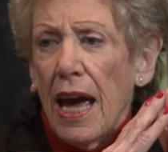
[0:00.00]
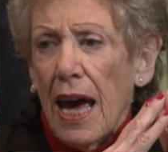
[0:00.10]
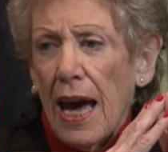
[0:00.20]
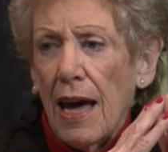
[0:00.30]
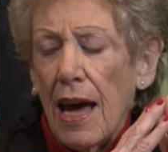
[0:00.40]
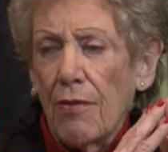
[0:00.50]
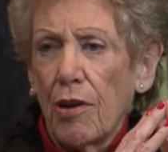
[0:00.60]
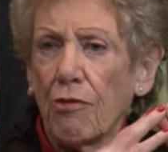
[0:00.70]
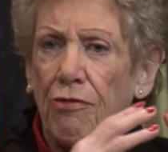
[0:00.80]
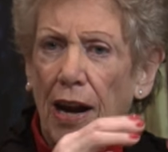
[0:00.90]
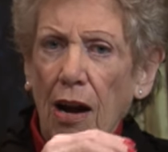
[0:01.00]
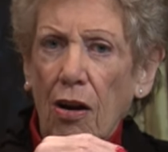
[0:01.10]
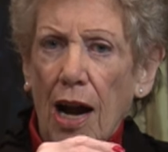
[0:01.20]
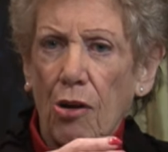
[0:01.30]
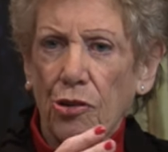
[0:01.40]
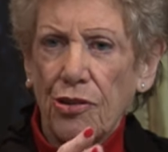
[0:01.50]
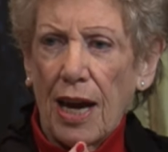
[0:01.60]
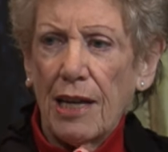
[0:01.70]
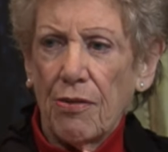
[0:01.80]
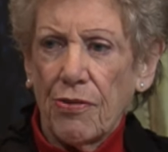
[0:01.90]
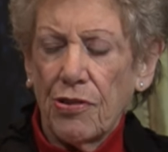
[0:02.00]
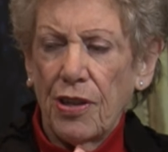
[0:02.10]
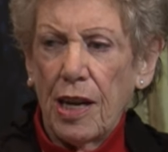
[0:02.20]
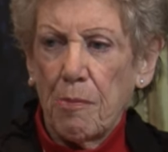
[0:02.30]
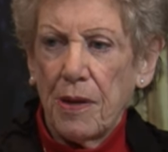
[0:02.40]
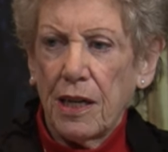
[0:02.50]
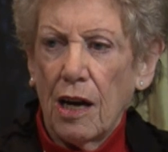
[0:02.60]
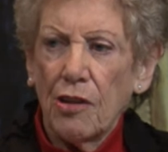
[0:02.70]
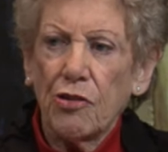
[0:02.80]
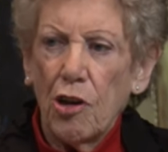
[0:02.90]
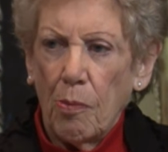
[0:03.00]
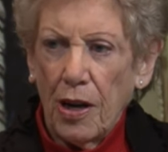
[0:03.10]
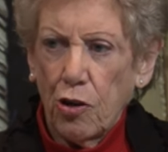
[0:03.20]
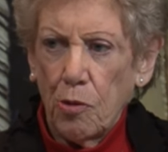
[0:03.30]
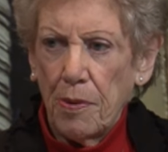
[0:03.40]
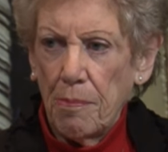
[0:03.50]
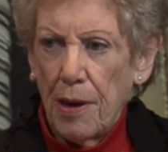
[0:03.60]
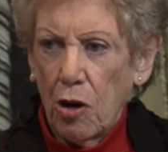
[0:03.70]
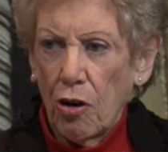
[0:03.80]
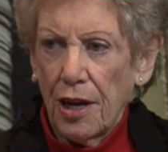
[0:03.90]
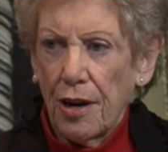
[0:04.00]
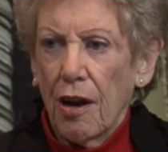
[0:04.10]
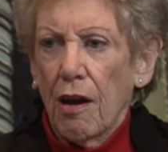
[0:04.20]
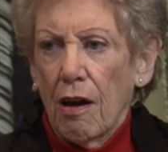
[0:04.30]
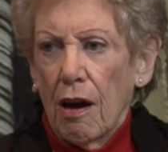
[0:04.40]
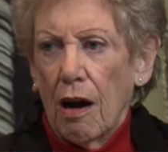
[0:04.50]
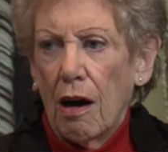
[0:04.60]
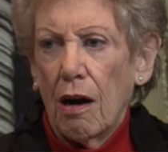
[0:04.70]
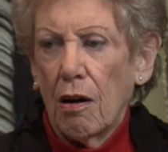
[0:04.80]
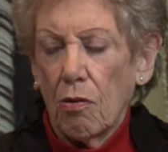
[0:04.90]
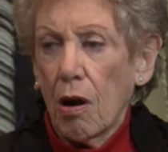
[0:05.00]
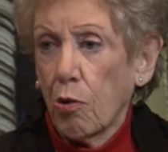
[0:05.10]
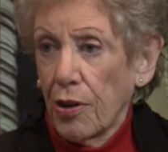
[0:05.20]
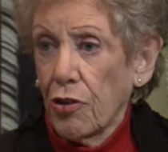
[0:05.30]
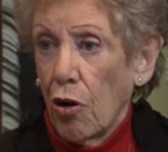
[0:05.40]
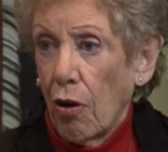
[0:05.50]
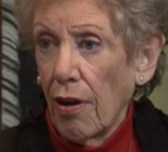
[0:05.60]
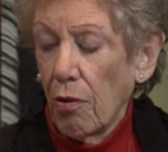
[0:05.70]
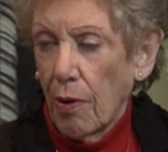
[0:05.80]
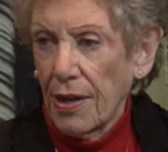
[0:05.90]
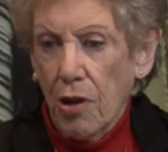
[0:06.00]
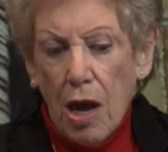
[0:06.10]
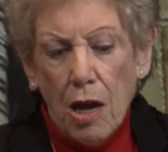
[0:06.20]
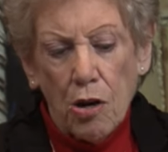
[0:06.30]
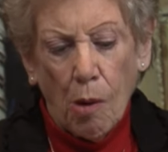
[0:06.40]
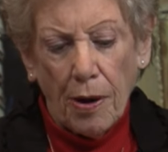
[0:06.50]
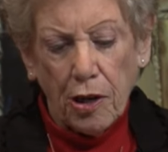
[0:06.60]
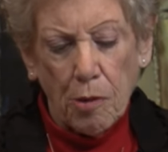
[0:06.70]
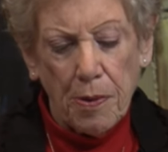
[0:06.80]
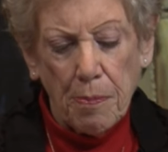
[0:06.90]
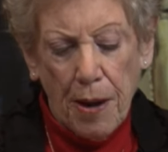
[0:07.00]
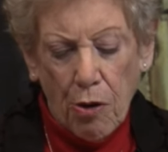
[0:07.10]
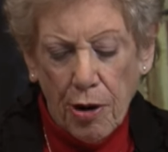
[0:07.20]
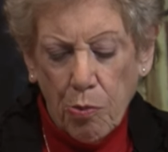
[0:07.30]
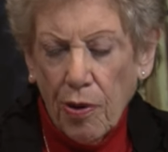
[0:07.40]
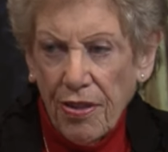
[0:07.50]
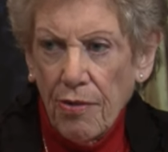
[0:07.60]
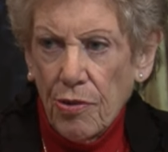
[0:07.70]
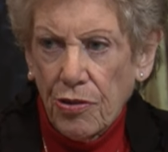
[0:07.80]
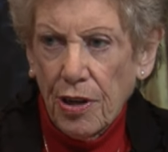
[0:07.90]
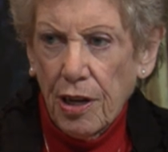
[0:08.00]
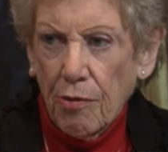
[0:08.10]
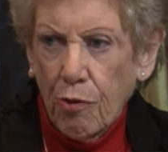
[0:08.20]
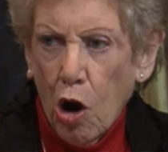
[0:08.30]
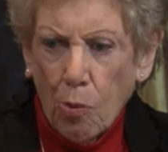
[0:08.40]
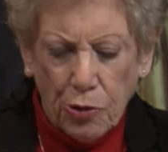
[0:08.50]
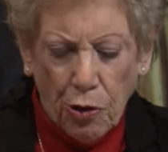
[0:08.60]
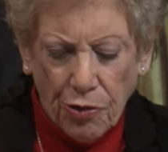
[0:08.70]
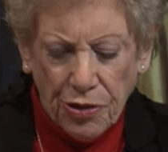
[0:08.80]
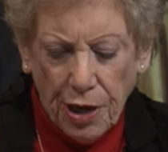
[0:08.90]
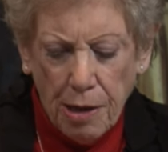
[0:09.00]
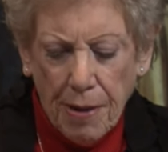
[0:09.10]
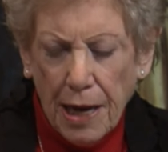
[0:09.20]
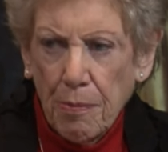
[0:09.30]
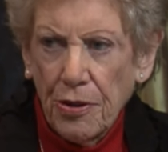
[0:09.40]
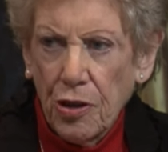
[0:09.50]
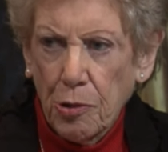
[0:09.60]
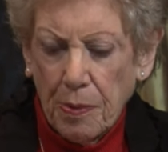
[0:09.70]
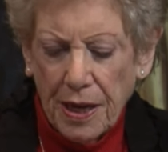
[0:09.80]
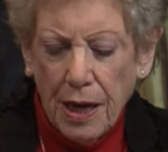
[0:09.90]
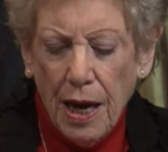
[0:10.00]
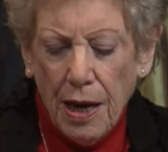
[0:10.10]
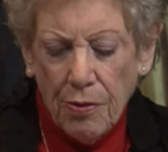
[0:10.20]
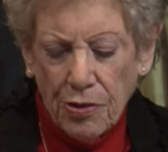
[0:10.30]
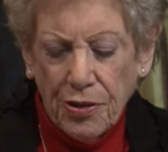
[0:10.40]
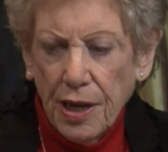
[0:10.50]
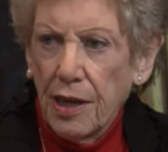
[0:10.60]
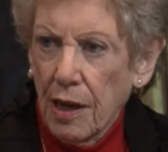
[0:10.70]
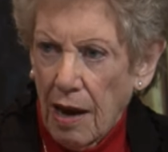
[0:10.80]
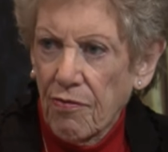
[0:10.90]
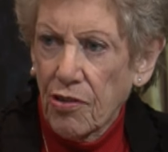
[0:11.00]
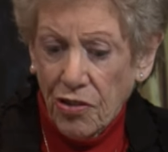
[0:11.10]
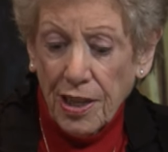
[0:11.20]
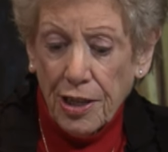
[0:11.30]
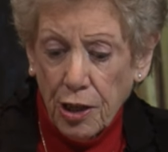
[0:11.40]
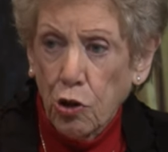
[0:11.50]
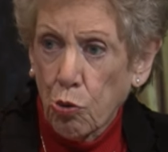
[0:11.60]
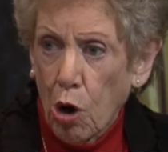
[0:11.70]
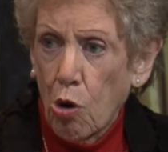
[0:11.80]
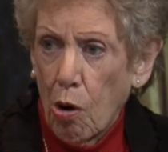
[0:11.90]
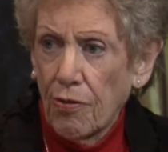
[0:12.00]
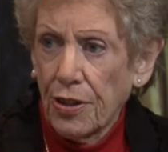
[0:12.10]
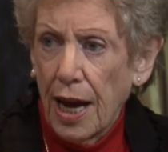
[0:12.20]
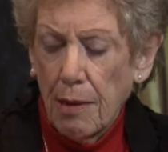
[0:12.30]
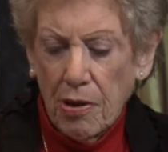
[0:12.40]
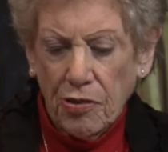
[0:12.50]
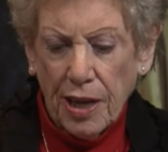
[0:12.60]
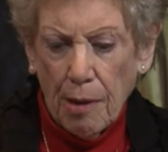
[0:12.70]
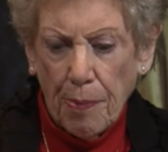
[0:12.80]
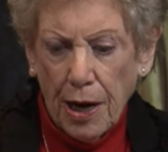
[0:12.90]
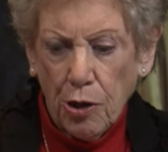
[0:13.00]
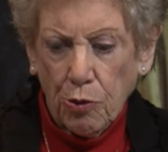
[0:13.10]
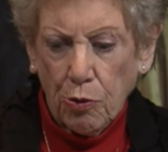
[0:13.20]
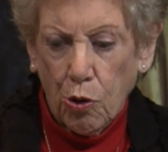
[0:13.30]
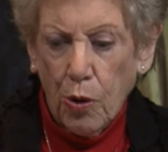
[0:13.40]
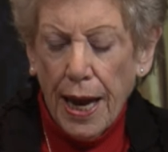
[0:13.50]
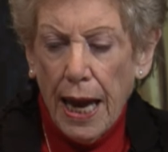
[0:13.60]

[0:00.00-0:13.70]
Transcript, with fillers: And, mm-hmm. and, they're far outside of the city because nobody could be buried uh, a Christian or otherwise, nobody could be buried within the city of Rome. So the city might have been this big. The city obviously did grow over time as the empire mm-hmm. grew.